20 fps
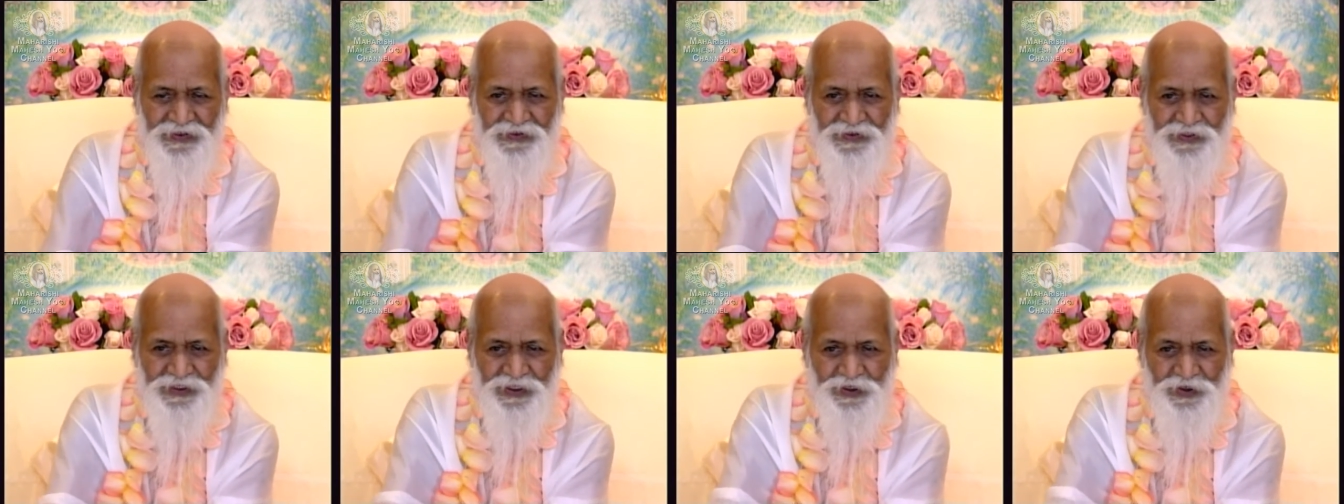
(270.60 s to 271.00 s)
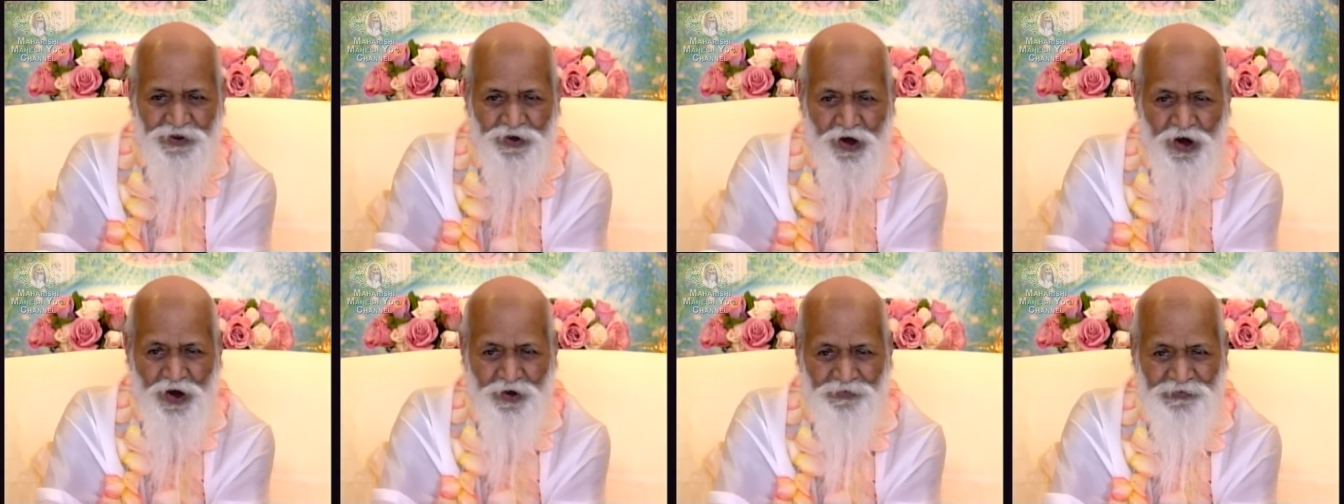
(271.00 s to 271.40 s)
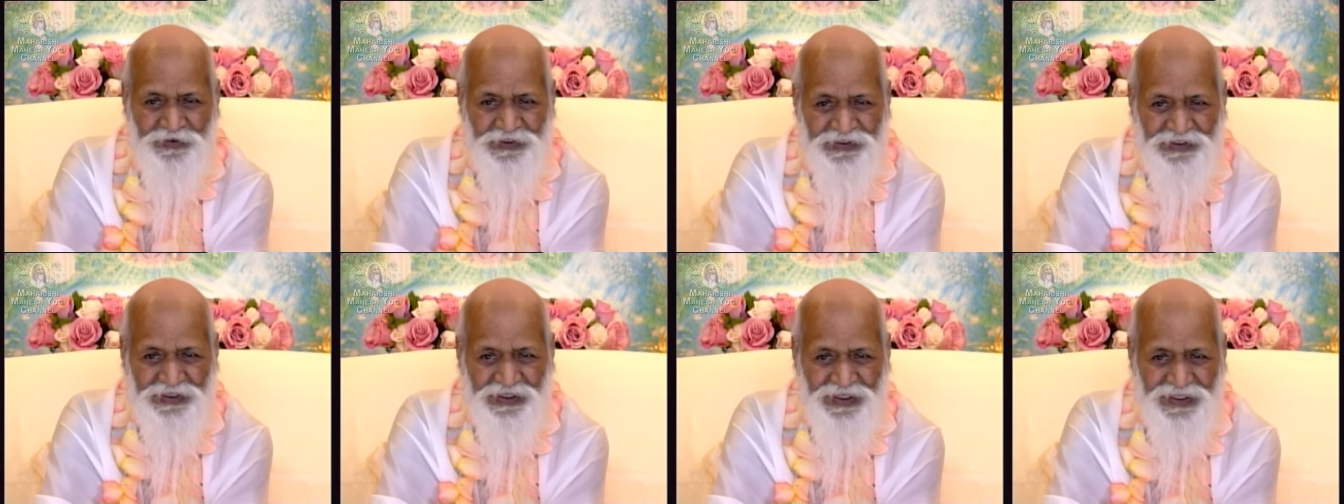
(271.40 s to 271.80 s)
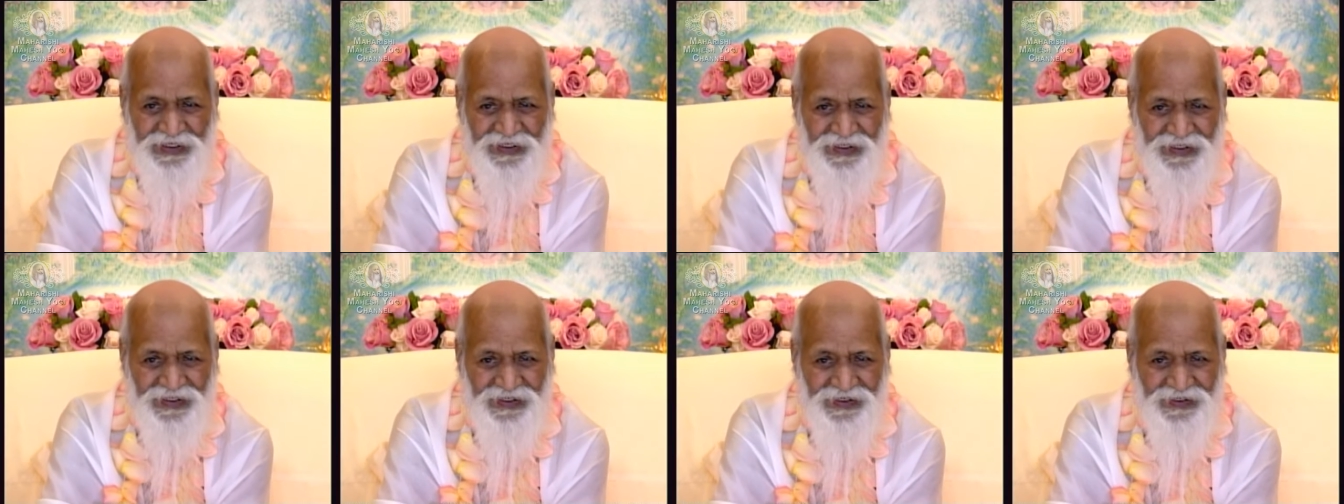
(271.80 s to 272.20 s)
the raw
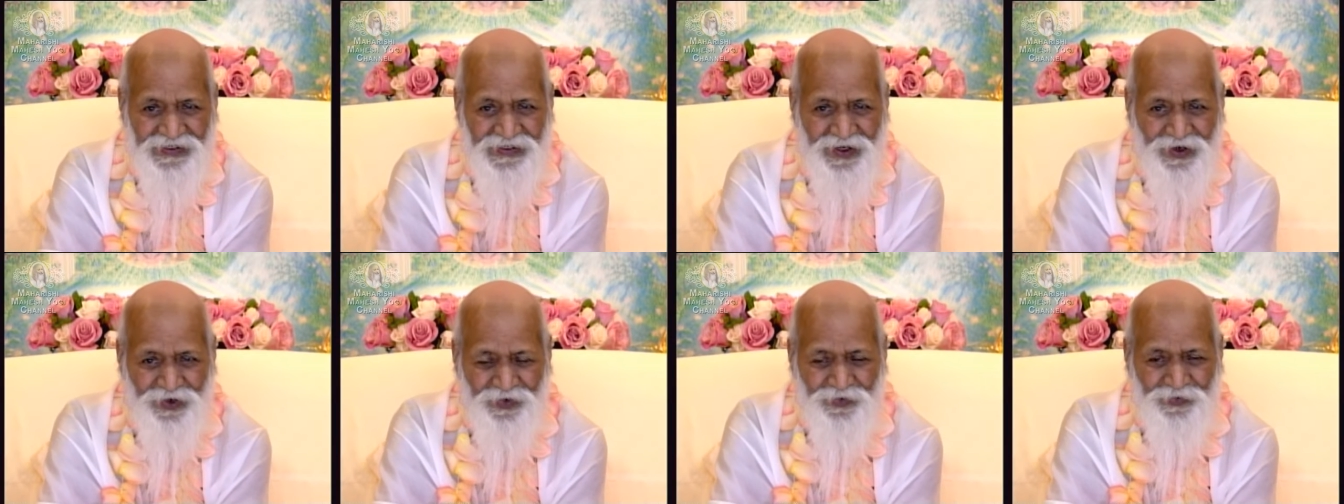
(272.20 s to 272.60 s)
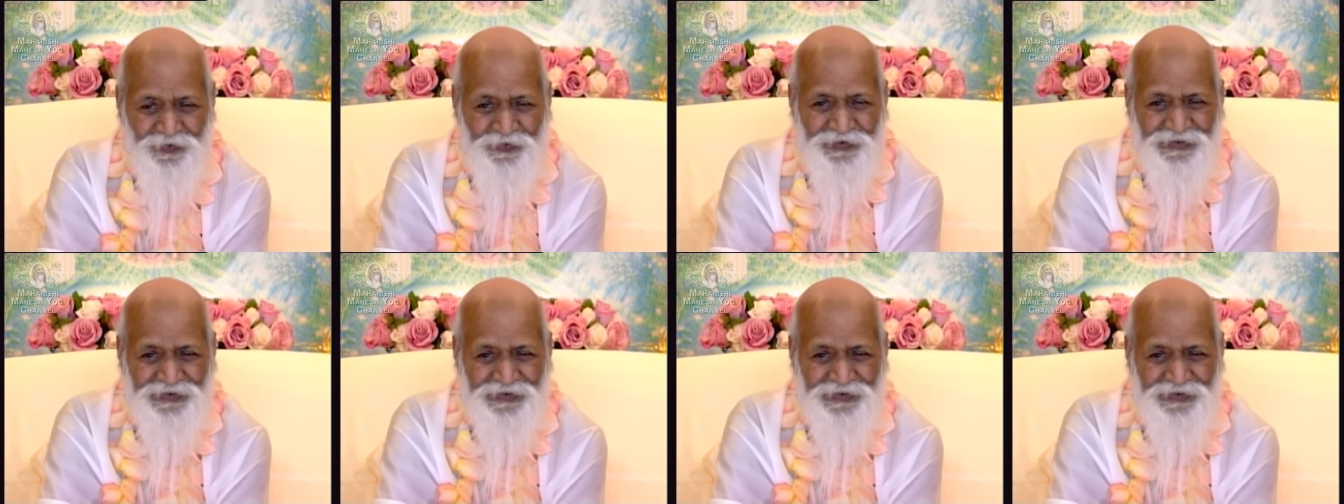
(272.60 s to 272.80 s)
material of